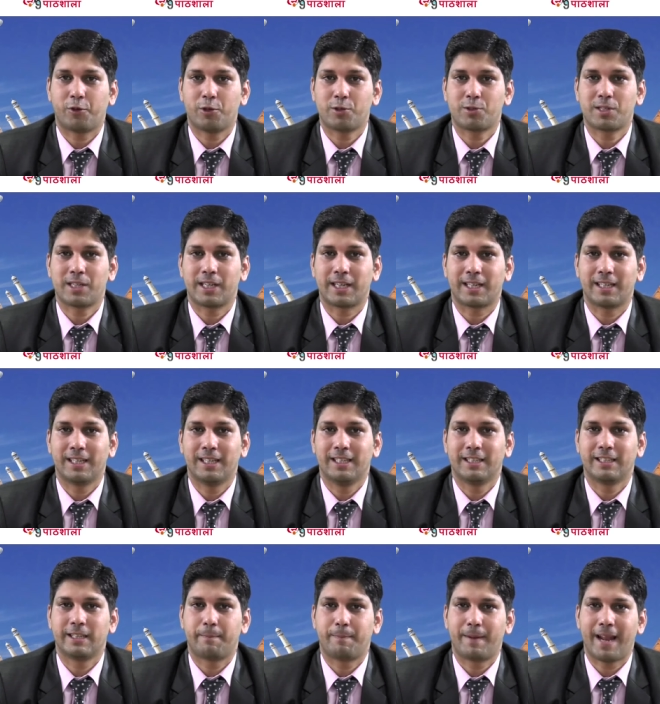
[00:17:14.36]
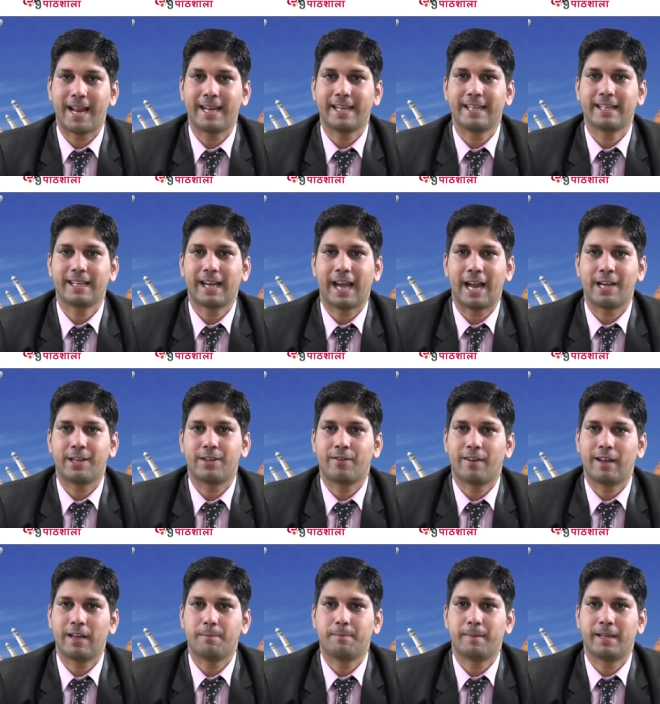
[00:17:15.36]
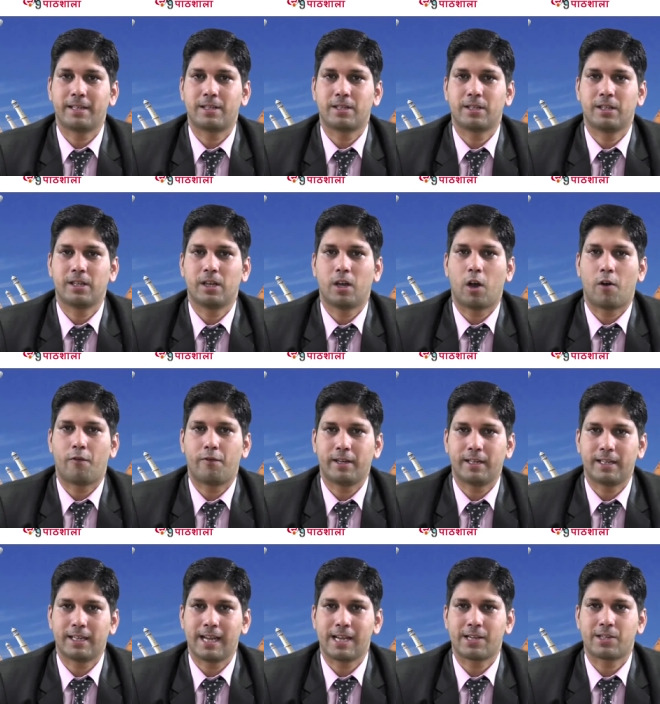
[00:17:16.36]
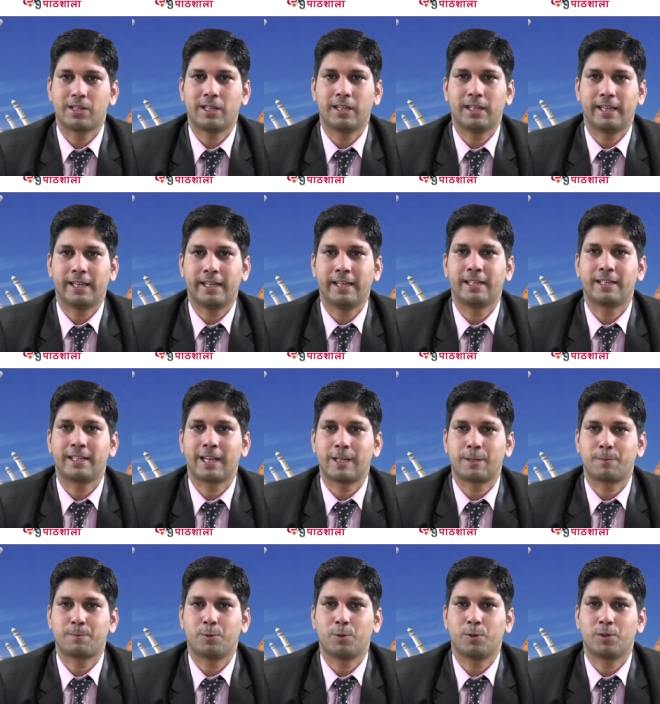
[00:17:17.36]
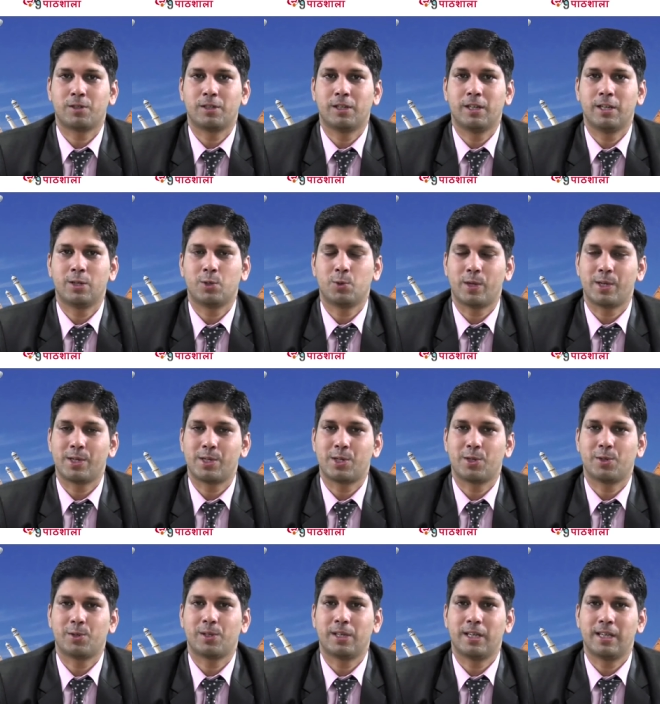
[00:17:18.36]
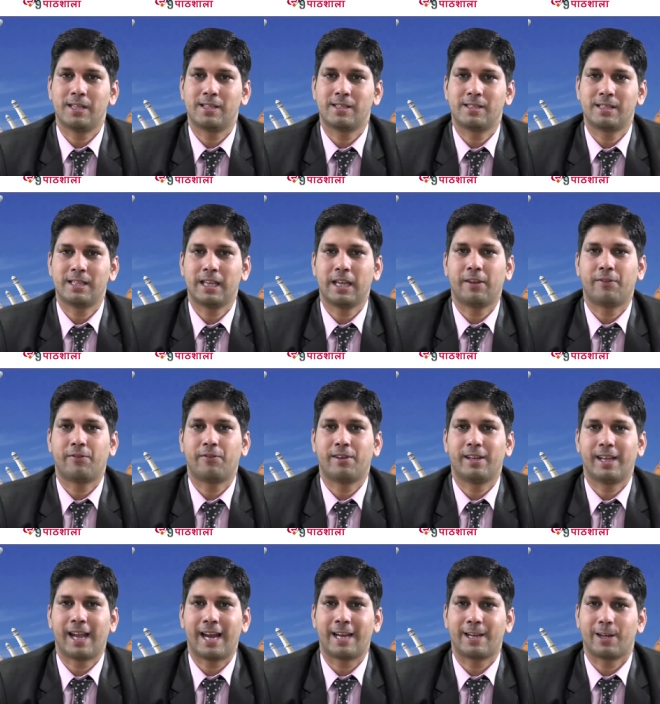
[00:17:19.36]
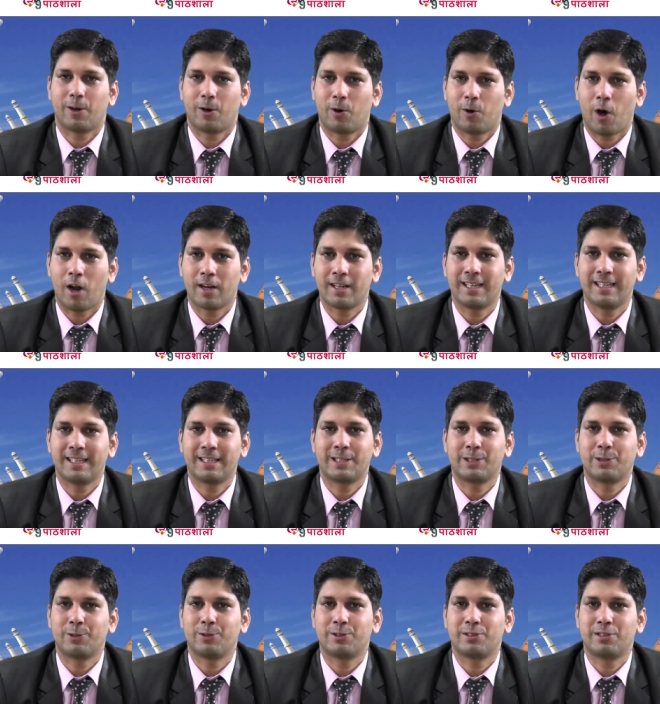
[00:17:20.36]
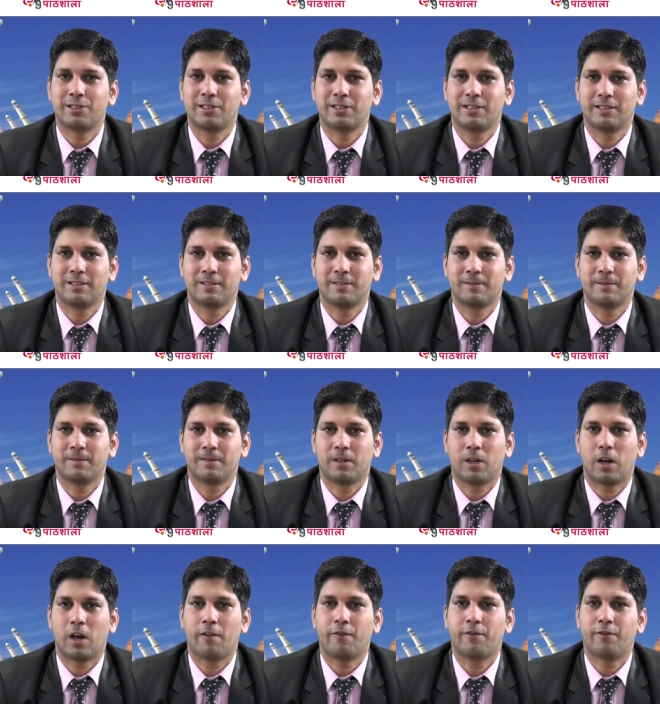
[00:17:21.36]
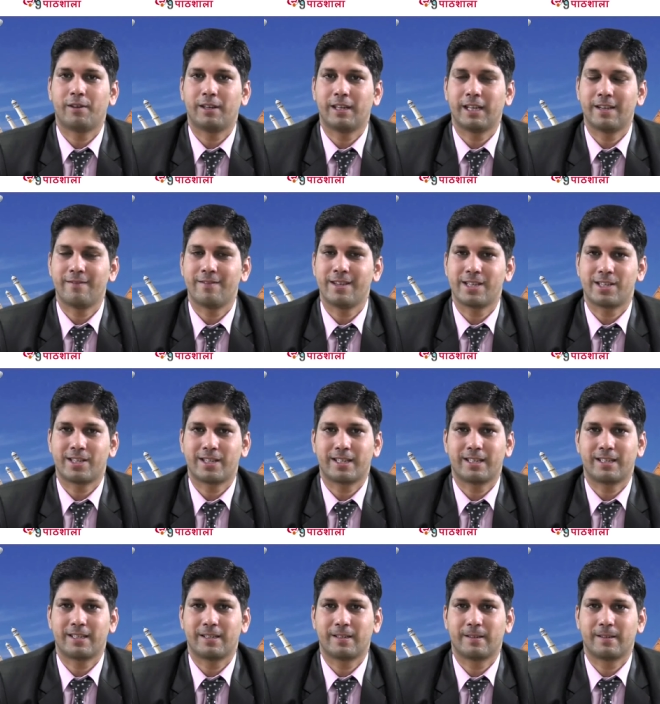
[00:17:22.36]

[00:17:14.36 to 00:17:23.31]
fostering the planning and development of international air transport to ensure safe and orderly growth of aviation.